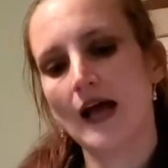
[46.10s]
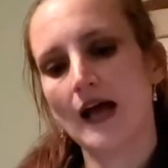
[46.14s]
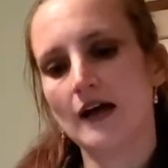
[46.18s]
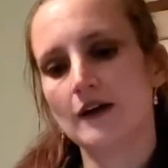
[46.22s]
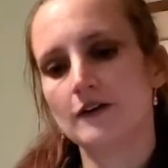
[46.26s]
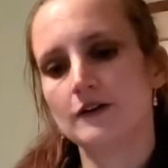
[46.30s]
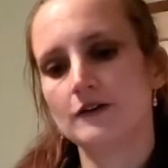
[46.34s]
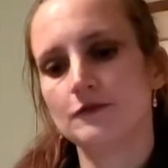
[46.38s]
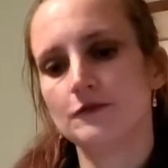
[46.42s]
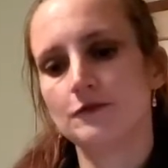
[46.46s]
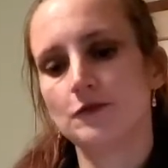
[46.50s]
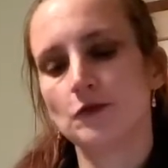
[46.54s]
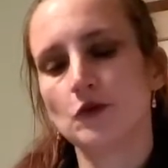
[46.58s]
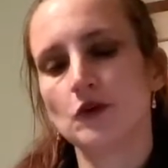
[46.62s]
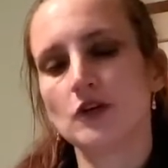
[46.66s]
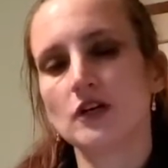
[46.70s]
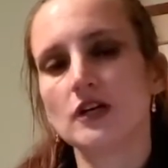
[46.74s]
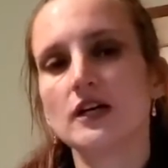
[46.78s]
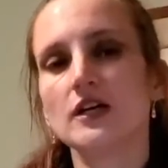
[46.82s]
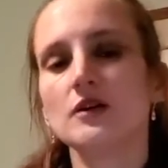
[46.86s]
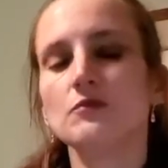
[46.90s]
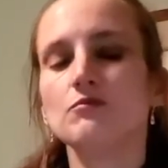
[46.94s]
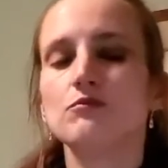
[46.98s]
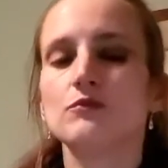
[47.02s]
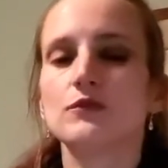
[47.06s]
For
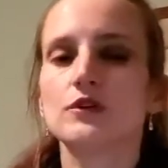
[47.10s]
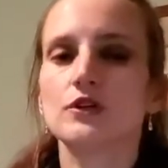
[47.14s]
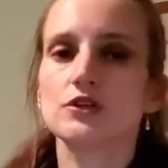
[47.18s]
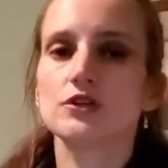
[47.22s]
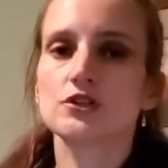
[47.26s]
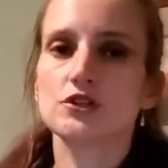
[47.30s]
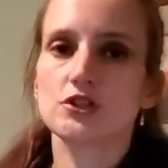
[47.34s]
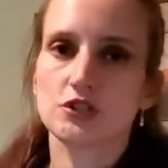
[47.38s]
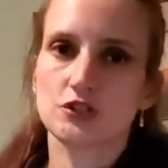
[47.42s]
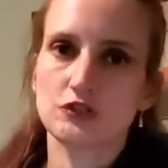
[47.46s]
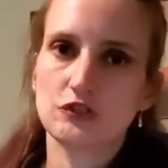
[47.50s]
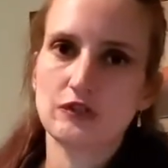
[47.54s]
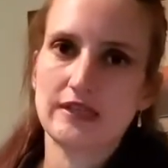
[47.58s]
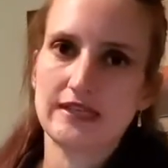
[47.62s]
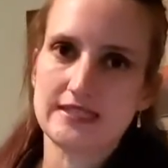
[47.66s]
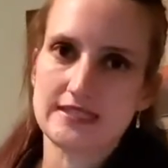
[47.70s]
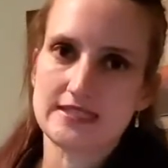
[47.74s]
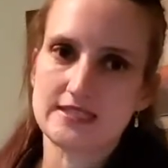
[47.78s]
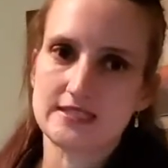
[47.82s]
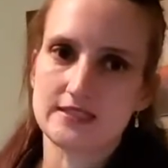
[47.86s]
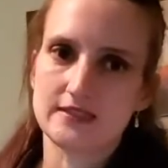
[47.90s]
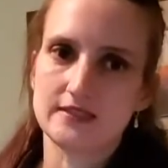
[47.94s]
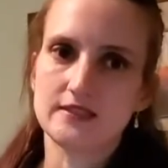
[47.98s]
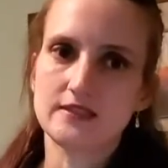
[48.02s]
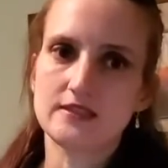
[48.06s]
commercial
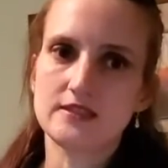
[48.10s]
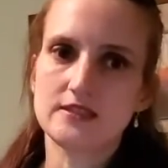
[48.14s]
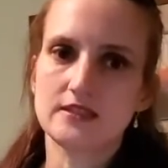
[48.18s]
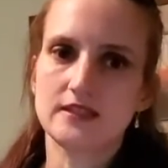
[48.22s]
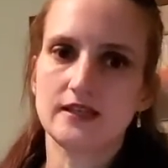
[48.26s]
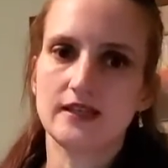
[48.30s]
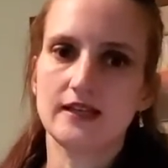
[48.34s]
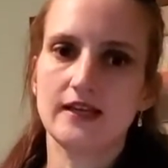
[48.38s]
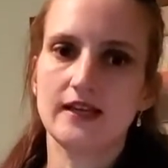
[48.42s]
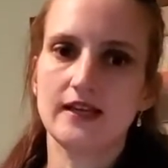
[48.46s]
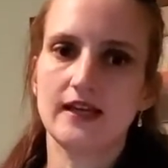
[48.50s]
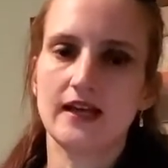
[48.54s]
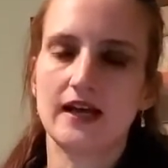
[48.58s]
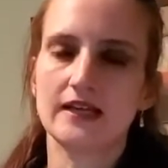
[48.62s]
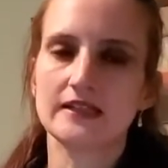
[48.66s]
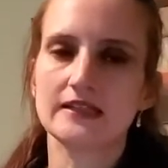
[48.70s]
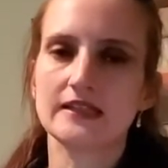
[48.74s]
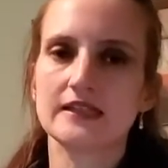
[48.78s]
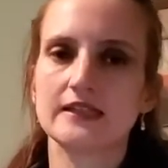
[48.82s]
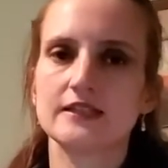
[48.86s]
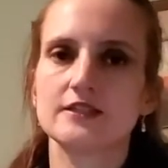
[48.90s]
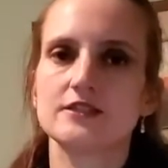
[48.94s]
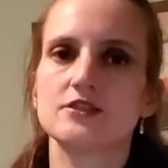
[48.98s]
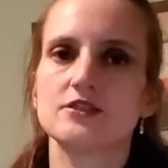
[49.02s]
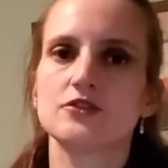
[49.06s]
license,
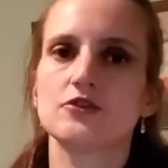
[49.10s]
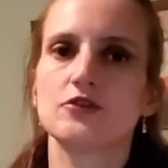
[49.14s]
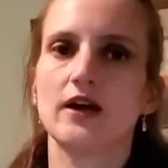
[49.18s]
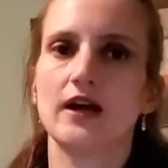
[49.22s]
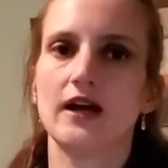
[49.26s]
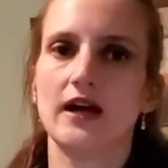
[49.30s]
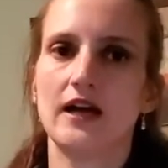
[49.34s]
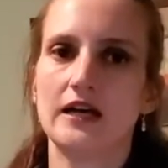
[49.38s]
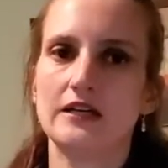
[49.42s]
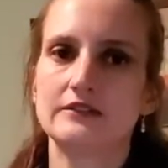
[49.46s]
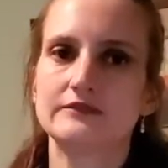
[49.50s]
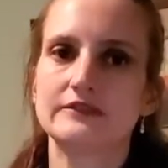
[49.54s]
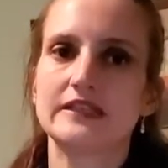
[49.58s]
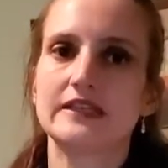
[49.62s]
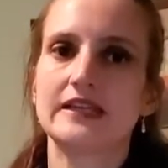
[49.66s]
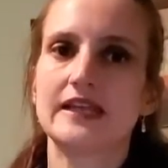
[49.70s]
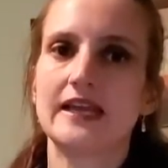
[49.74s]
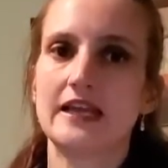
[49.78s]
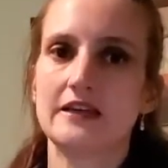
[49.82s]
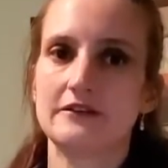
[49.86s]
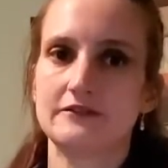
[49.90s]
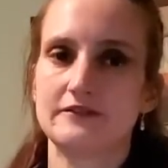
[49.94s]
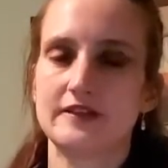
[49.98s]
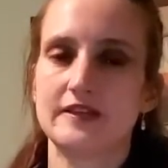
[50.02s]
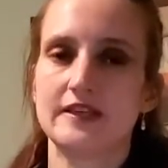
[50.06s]
unless you have an
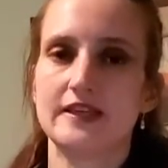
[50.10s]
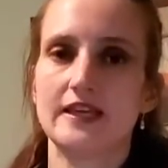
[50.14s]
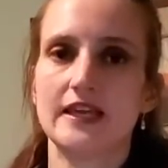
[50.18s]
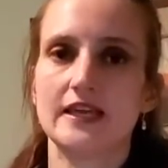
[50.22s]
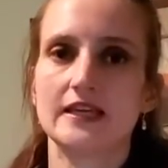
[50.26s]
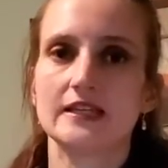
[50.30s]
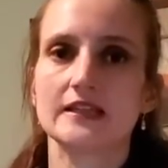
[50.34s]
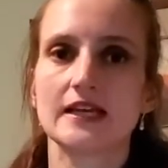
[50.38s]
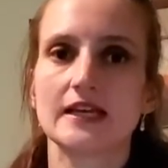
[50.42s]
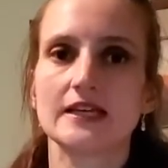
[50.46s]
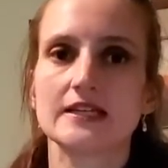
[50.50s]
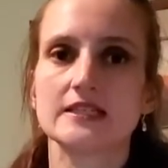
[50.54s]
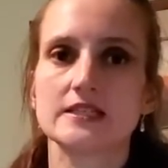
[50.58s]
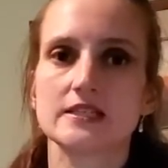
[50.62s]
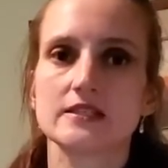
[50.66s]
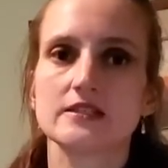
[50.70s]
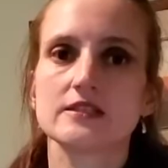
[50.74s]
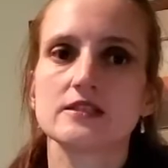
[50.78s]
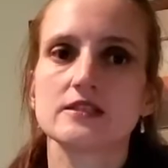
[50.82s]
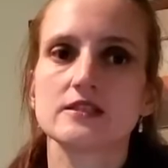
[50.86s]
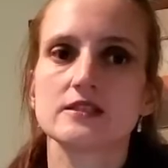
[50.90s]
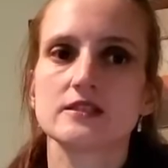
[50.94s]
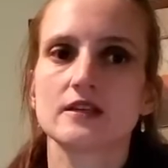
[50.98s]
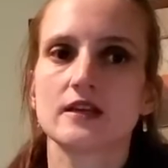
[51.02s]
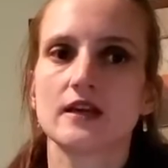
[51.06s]
FAA
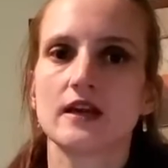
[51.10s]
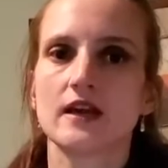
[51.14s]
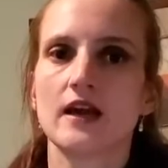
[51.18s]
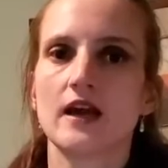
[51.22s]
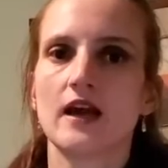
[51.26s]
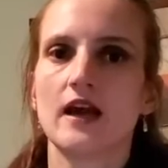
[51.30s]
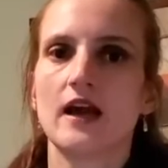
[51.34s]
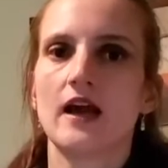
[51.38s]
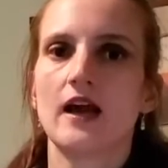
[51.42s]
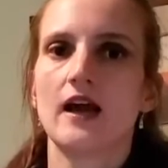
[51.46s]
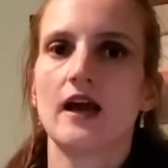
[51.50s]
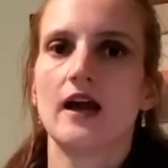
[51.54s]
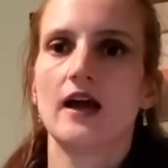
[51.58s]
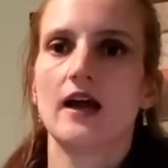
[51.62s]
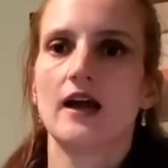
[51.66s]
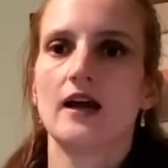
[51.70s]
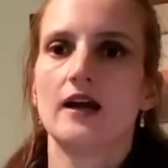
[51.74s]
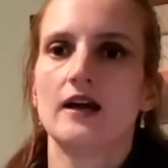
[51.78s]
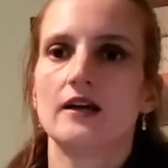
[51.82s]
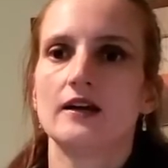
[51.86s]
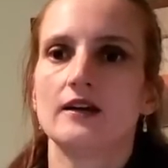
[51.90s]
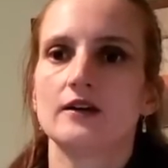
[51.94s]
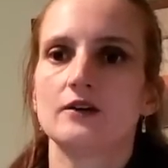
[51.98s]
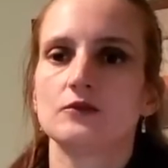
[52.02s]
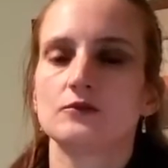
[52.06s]
license,
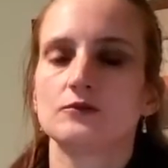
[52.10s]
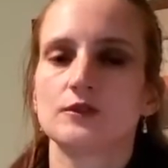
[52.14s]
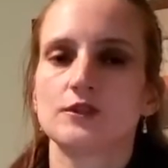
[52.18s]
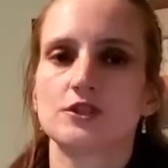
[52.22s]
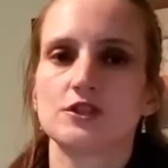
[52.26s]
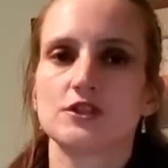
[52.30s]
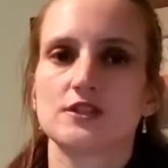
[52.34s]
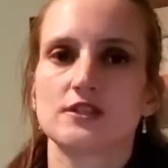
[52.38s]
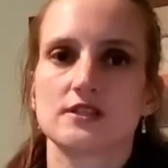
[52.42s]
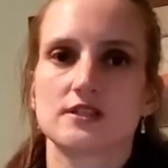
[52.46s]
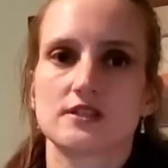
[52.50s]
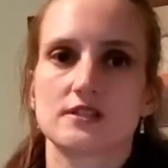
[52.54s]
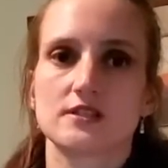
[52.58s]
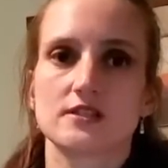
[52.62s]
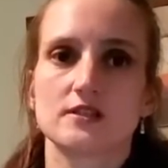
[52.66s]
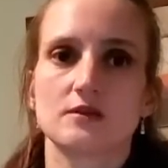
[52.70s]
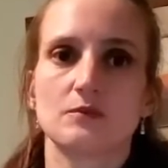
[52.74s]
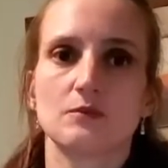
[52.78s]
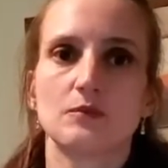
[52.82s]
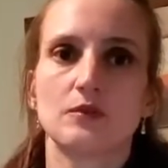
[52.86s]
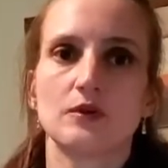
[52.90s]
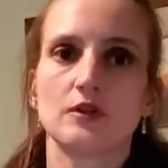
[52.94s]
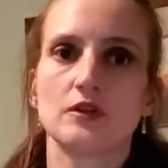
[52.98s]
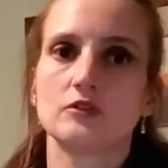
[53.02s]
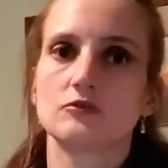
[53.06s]
which is a
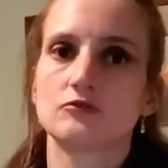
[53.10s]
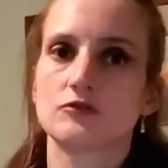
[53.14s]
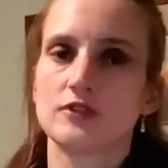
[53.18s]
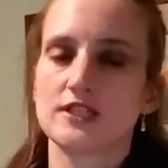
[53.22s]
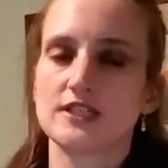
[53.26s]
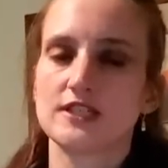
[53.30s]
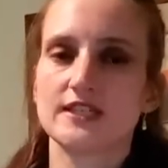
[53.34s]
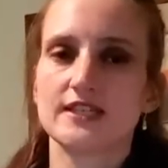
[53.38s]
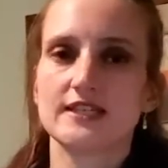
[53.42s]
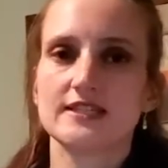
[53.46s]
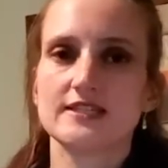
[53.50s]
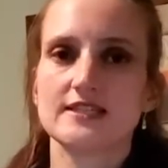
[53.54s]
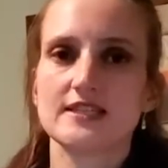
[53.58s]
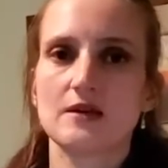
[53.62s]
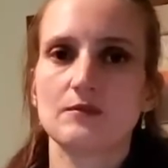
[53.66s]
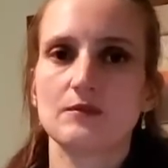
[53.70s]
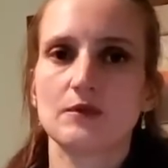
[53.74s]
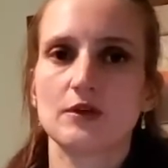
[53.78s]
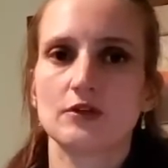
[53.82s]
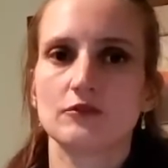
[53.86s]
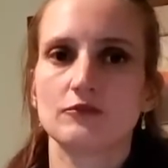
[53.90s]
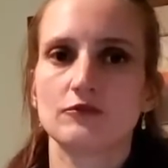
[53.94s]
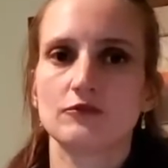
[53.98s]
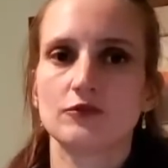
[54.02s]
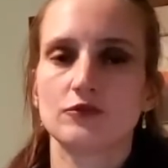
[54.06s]
simple written exam
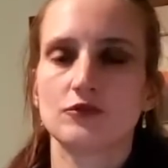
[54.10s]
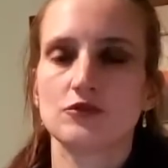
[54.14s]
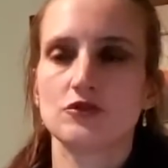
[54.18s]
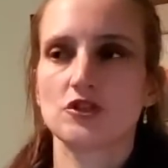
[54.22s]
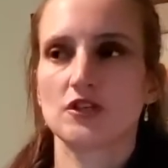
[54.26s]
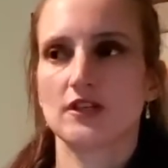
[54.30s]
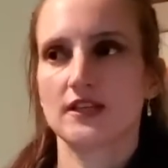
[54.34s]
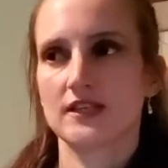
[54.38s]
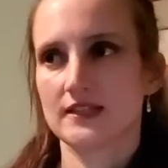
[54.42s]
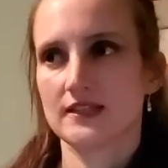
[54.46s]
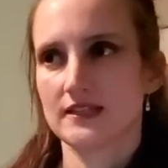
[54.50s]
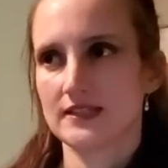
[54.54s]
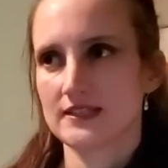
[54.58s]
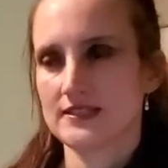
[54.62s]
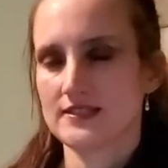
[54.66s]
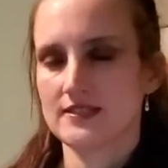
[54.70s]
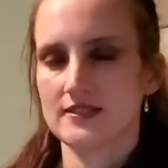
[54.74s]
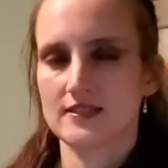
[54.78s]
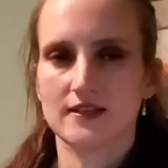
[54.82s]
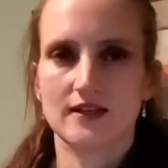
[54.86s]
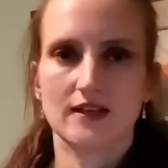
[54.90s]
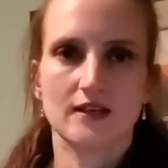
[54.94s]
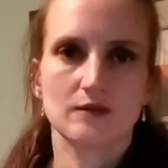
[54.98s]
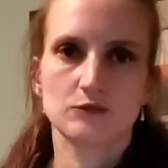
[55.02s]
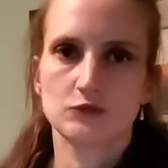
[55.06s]
conversion at this
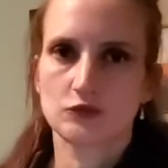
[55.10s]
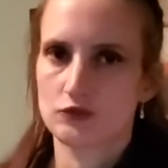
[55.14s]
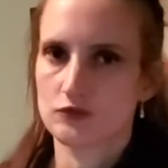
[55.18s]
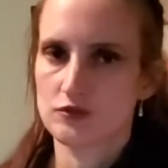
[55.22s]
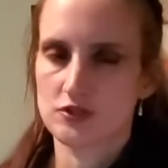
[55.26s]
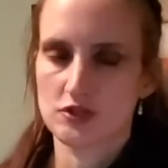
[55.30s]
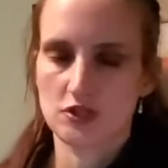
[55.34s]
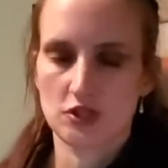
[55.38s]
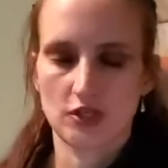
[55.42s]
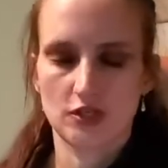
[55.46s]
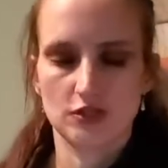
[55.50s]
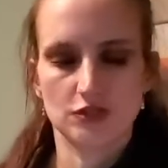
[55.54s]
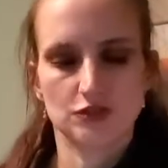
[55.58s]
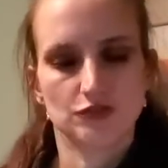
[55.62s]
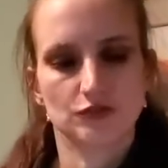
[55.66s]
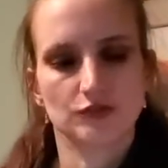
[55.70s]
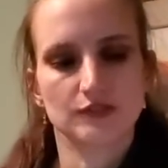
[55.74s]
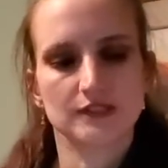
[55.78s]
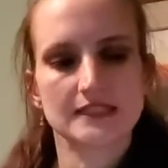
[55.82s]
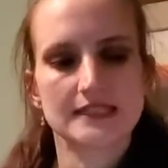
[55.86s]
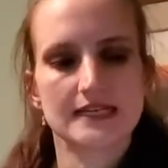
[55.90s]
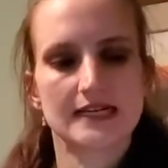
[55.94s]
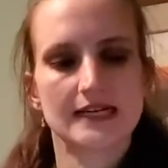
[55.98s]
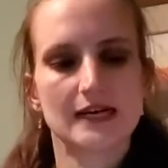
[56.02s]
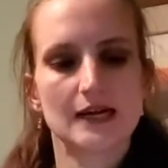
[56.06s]
time, rules change all the
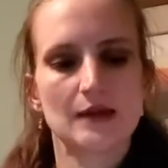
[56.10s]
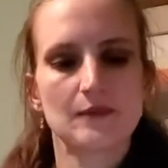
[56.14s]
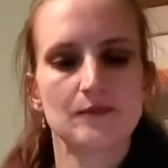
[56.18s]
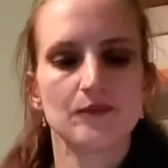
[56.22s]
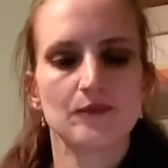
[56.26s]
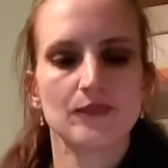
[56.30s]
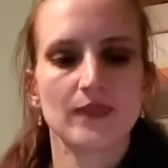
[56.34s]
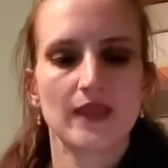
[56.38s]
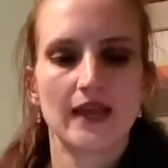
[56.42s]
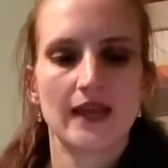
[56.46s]
time.